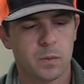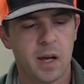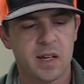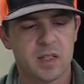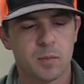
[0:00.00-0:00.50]

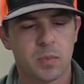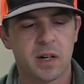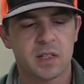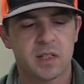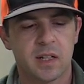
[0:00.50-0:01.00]
as it
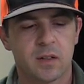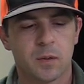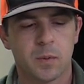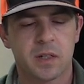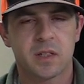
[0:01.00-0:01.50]
breaks down
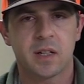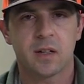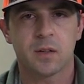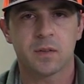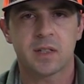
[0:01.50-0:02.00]
or wears
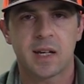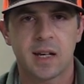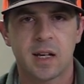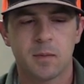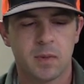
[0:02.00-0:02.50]
down over
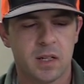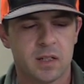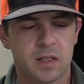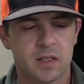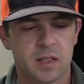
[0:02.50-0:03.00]
time, it
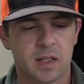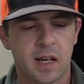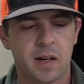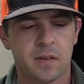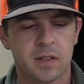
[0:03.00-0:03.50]
doesn't
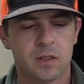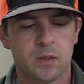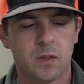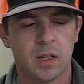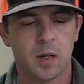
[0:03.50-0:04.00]
allow it
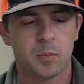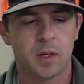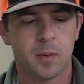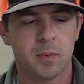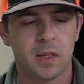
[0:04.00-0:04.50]
to clump
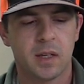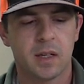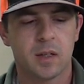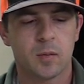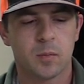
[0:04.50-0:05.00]
up
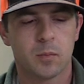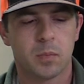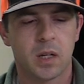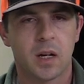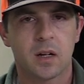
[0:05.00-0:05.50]
and
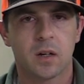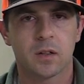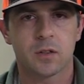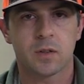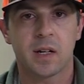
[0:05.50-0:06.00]
block
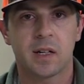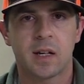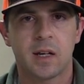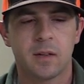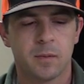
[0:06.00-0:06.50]
our drain
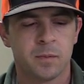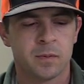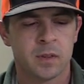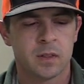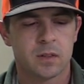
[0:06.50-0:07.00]
line.
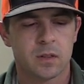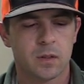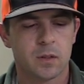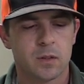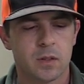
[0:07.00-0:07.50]
So
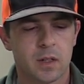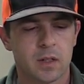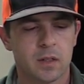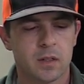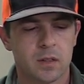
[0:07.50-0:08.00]
those are
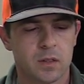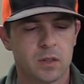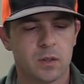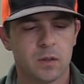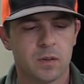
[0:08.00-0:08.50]

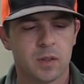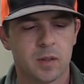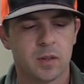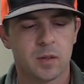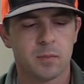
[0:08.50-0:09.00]
2 of
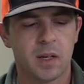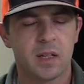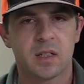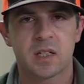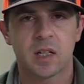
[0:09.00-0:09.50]
the
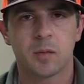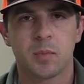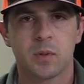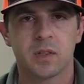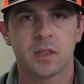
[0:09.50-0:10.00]
main selling
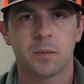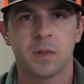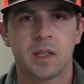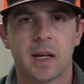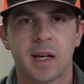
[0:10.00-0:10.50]
points that
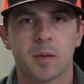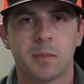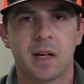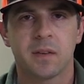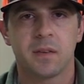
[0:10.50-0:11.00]
we like
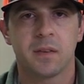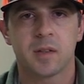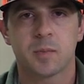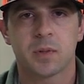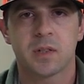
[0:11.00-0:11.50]
about
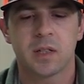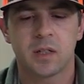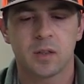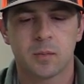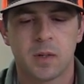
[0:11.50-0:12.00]
this
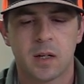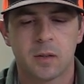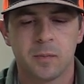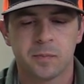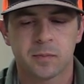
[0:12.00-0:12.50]
particular model.